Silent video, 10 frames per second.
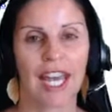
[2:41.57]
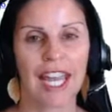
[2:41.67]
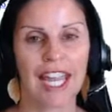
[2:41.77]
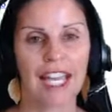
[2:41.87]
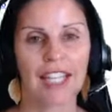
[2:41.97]

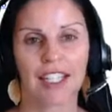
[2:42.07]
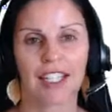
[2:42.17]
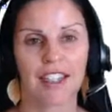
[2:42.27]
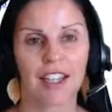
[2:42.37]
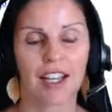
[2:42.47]
and
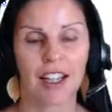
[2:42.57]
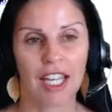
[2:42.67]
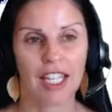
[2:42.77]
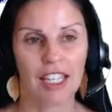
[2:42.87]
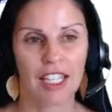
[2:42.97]
it's
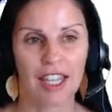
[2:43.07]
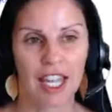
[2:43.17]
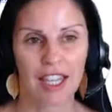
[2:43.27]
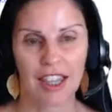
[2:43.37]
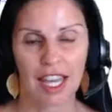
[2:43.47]
unlikely
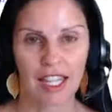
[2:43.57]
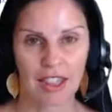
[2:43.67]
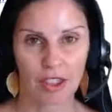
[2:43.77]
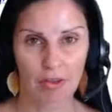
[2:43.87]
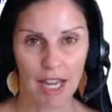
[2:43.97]
that that
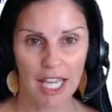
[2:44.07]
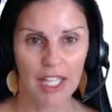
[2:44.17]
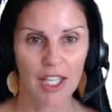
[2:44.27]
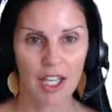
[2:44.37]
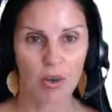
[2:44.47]
thread